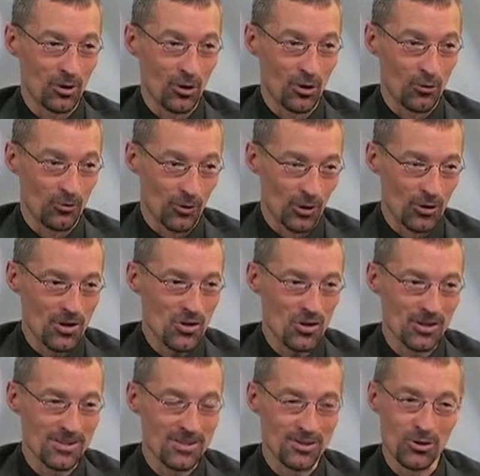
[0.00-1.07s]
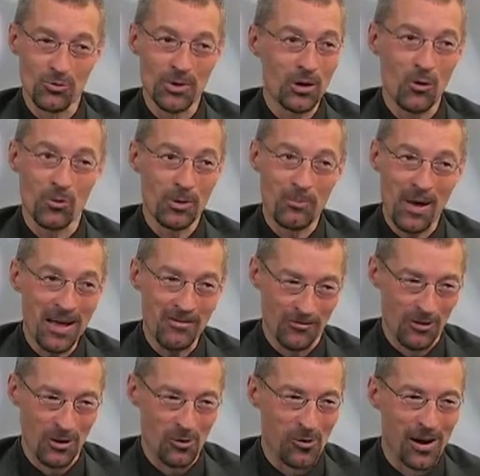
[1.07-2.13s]
you know, for Christians, is that we don't repent
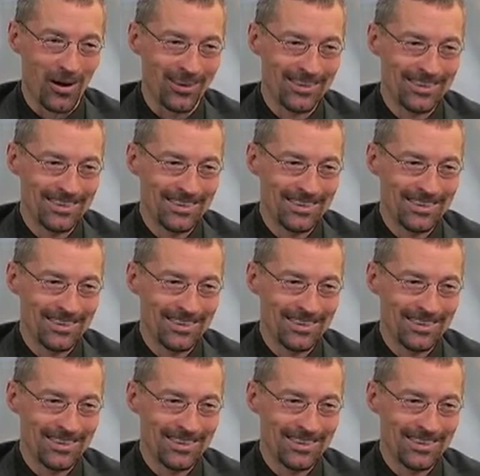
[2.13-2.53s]
very well.